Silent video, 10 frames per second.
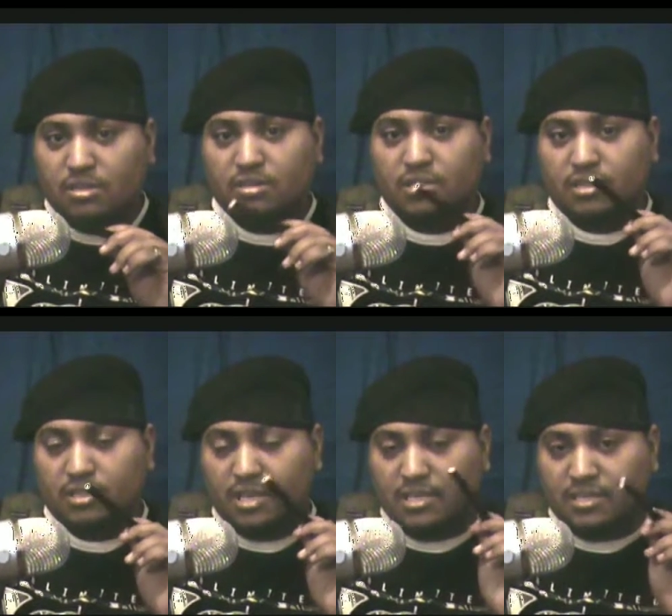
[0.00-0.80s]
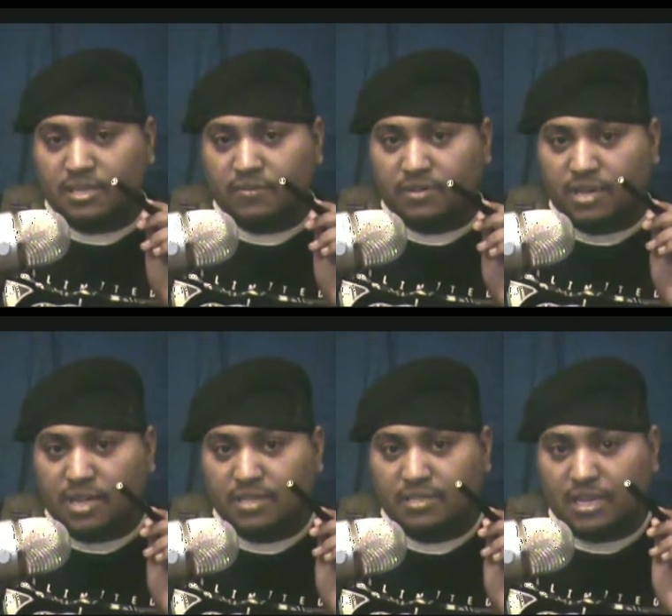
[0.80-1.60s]
Now, the SDev
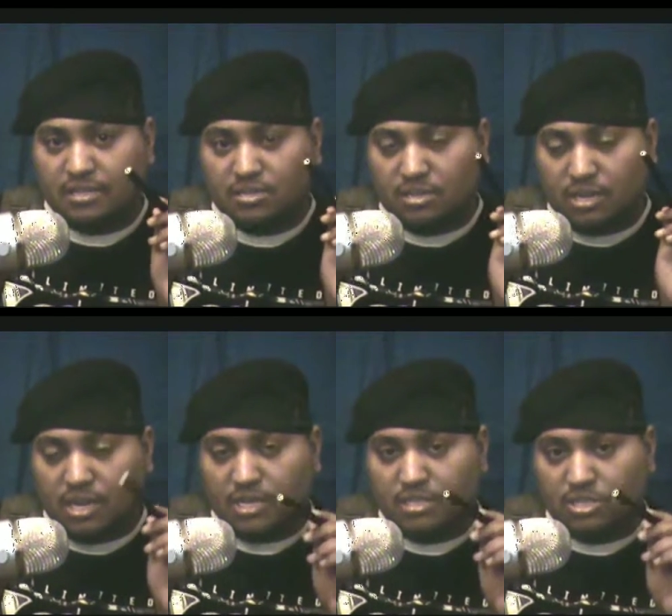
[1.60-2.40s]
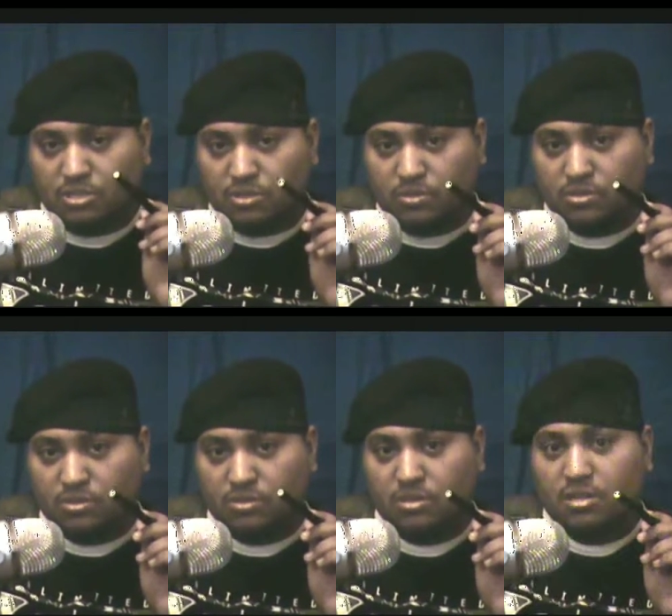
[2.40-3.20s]
class, that's the class that shows
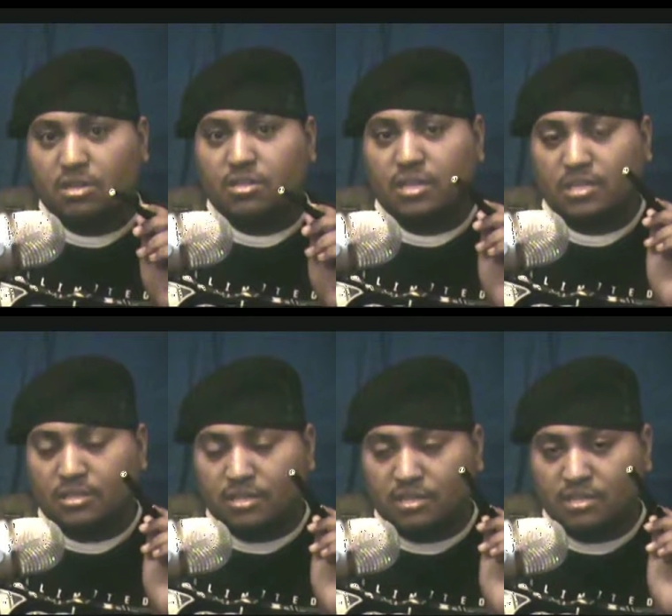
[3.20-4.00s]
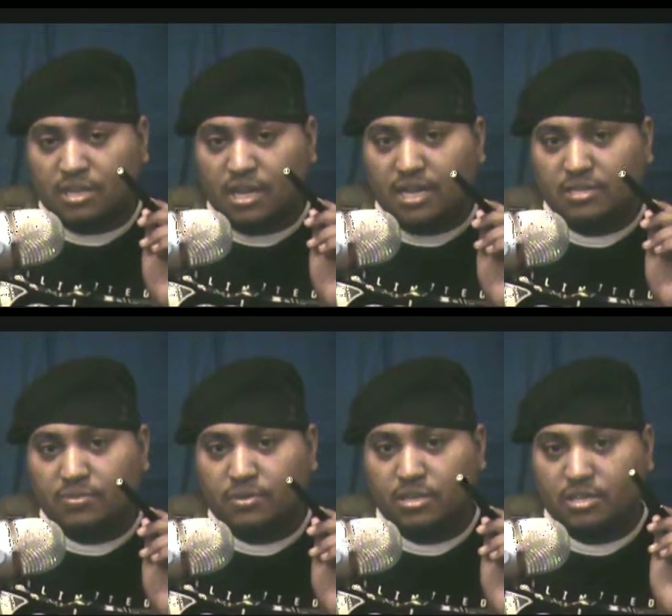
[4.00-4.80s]
you that that's the class
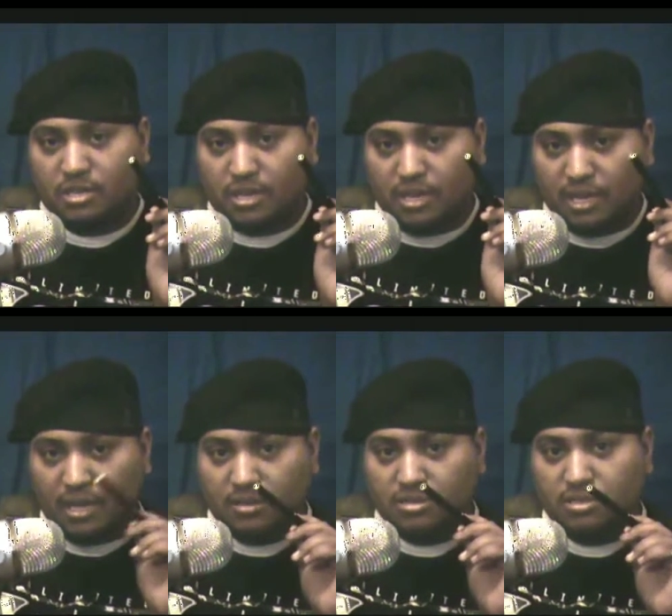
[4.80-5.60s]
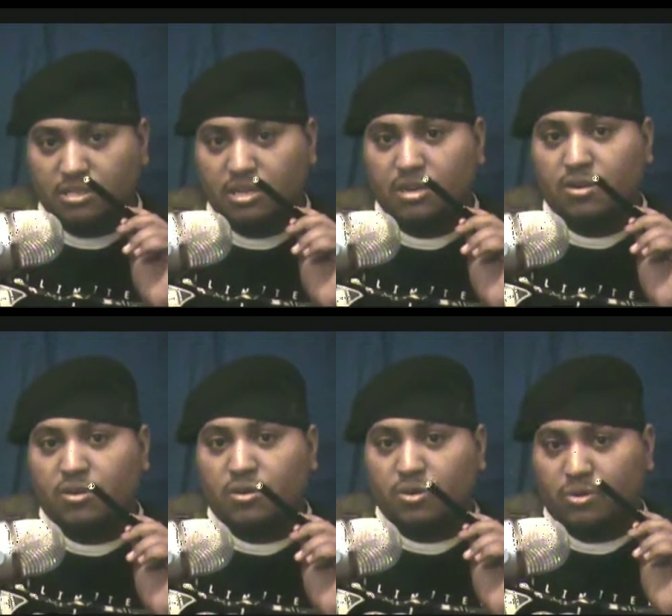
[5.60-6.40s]
where a counselor
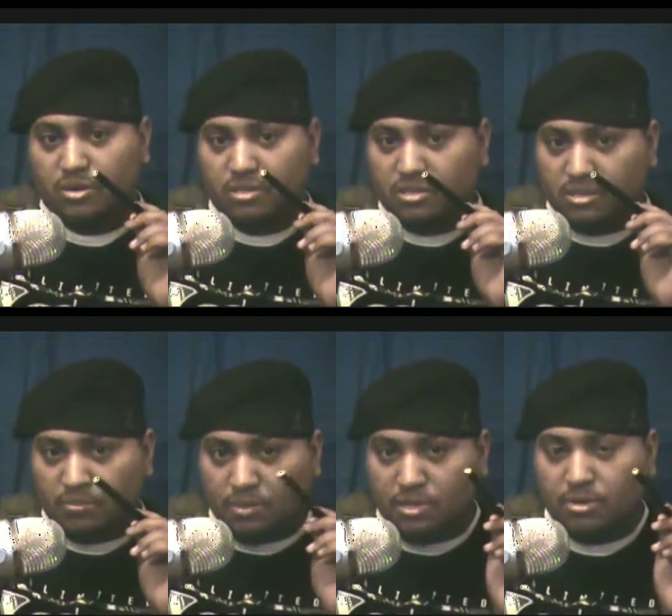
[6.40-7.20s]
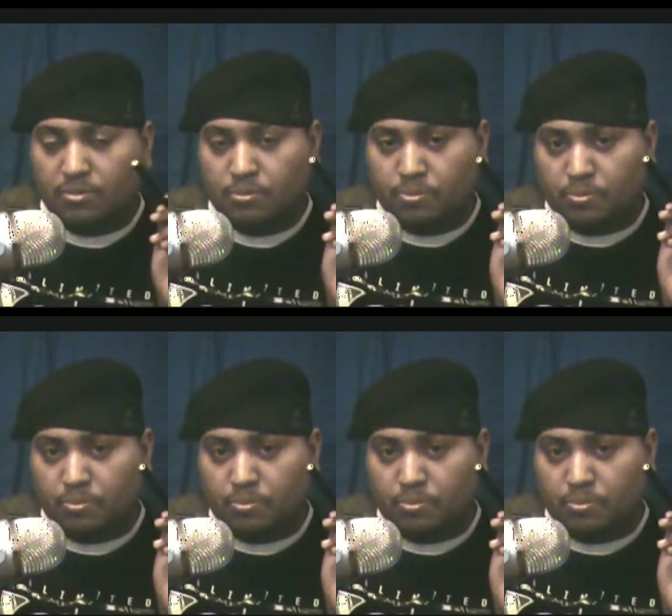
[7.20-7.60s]
or some other